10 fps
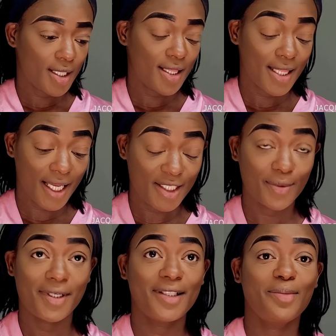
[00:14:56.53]
Next,
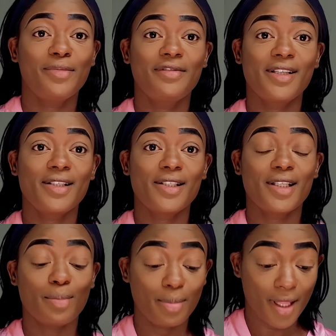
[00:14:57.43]
we're gonna move on
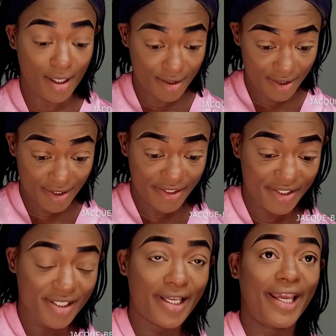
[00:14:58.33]
into the blush.
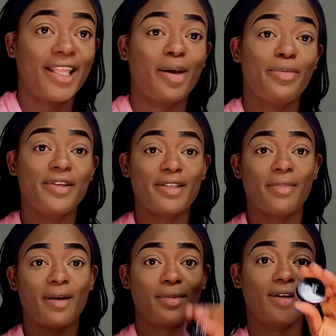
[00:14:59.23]
And I'm using
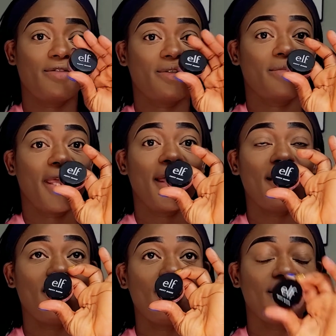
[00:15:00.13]
my blush from
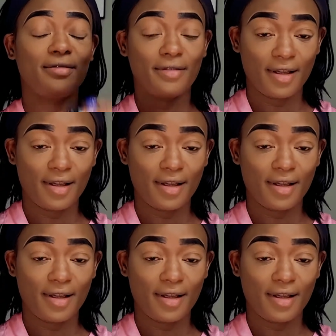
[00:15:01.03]
E.L.F